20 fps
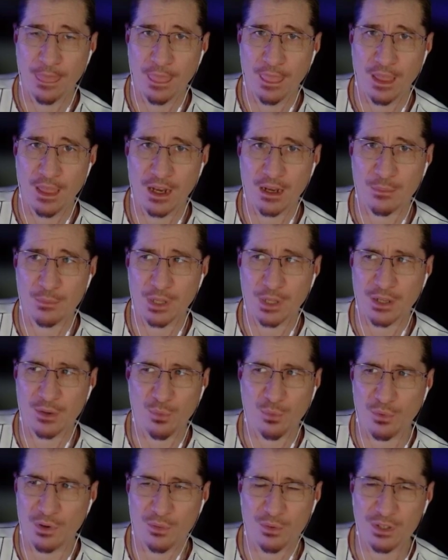and I'm like,
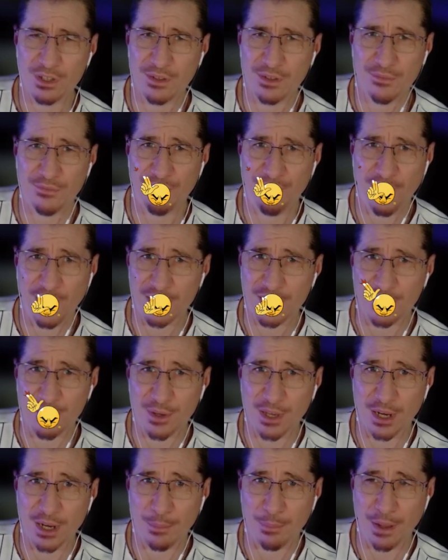what the f***? You
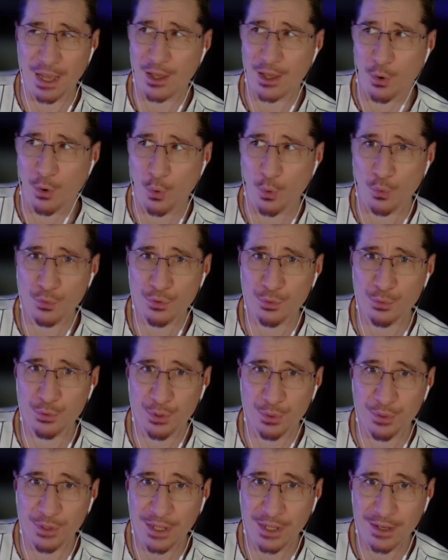got to buy a whole new
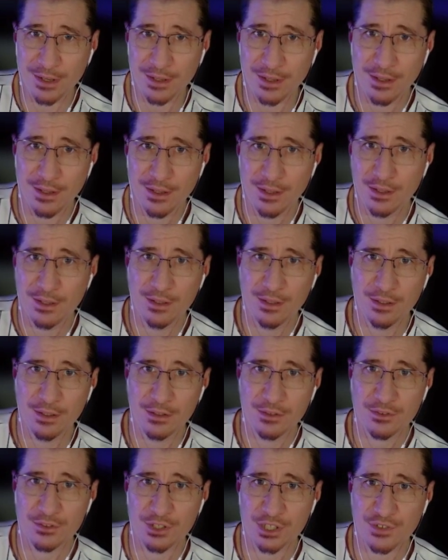unit
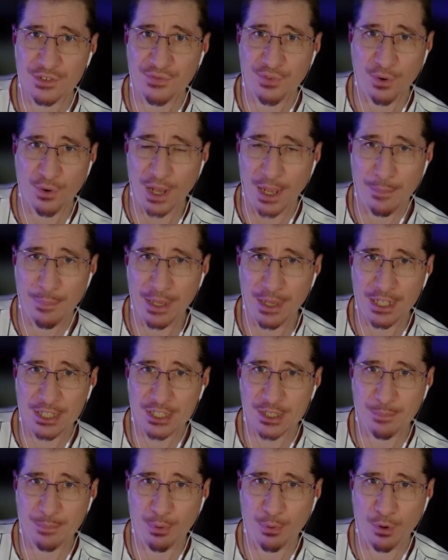just for iPad
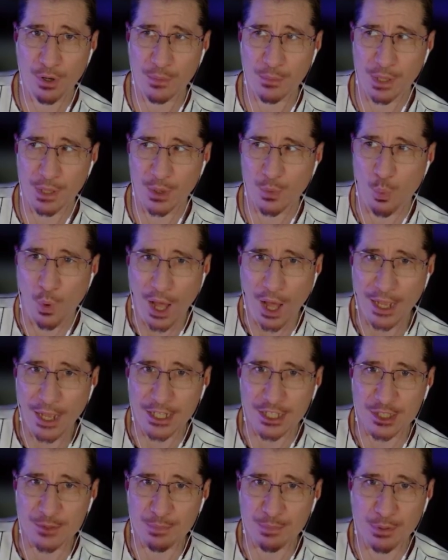support? I'm like, why?
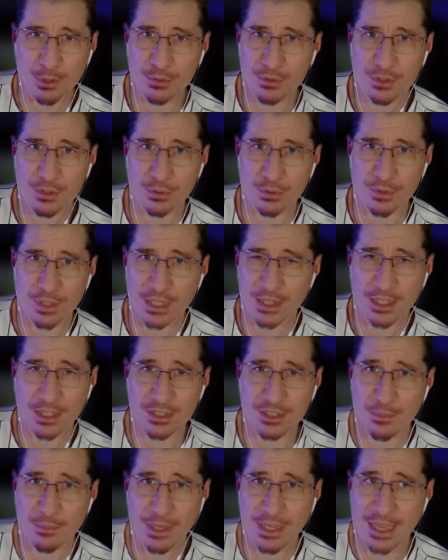It's Bluetooth. That
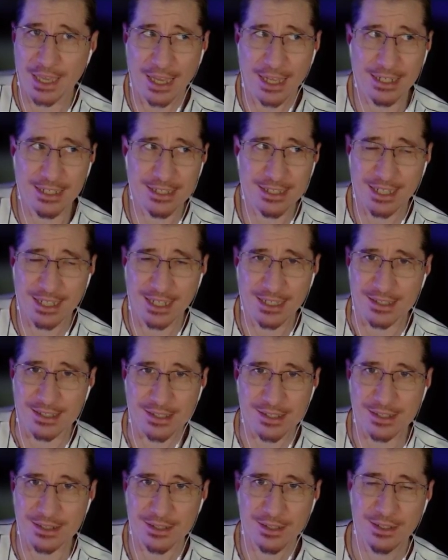doesn't make any
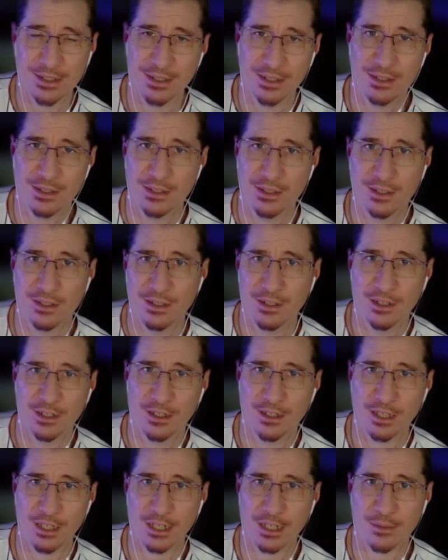sense.
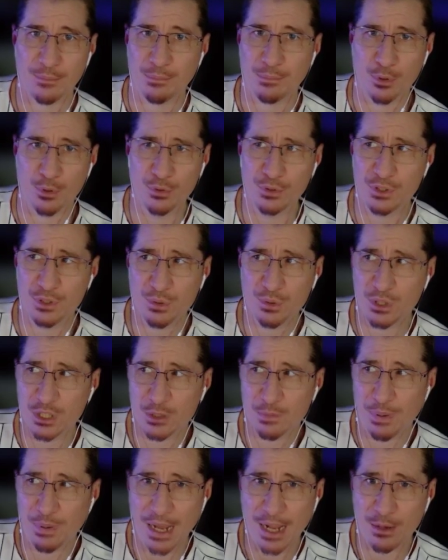Like, Bluetooth is
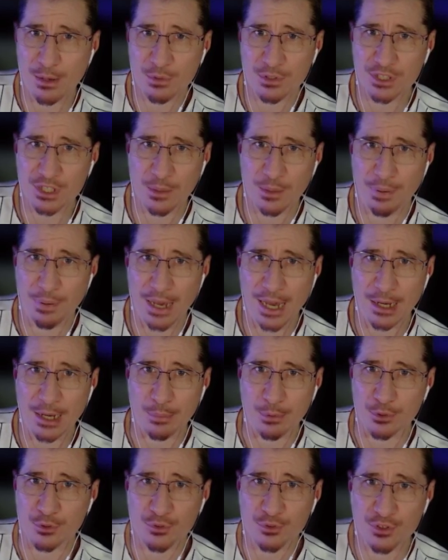backwards
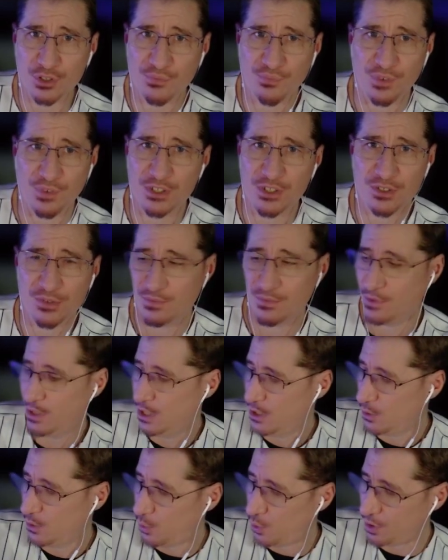compatible. It's
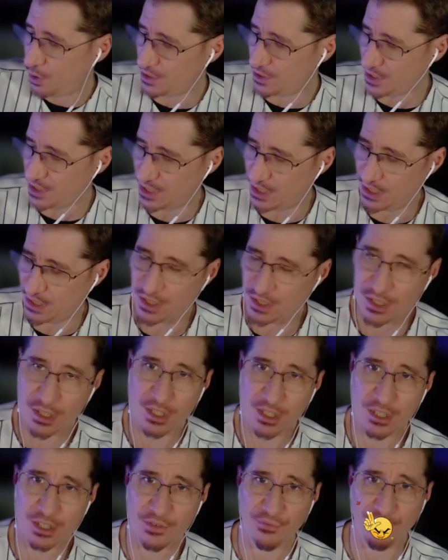all this is
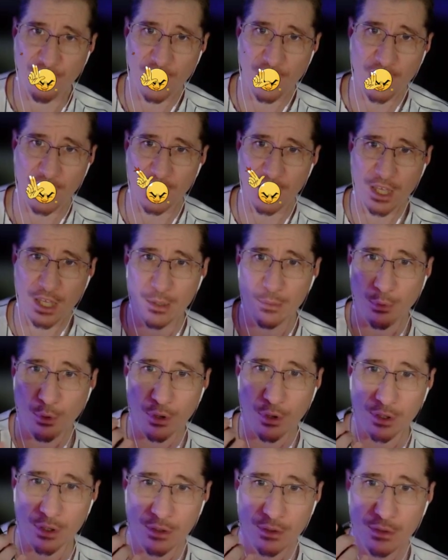a fucking
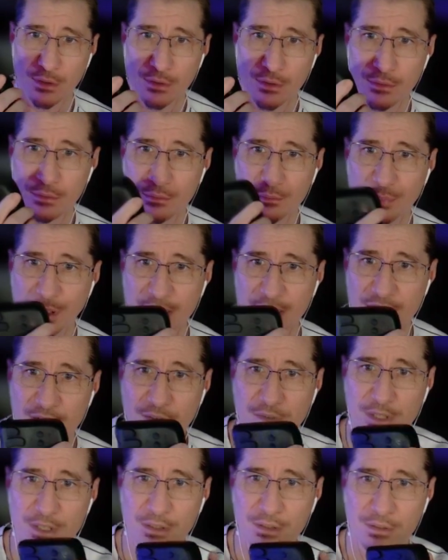keyboard,
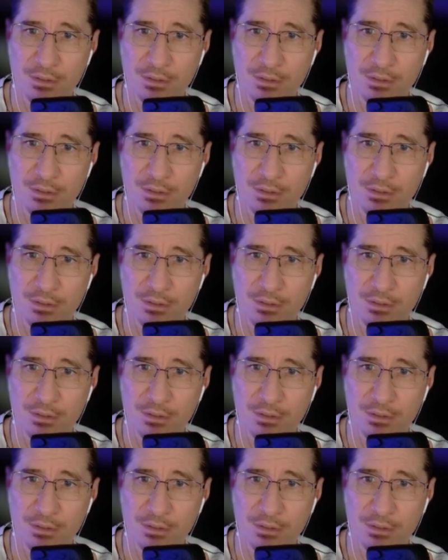basically.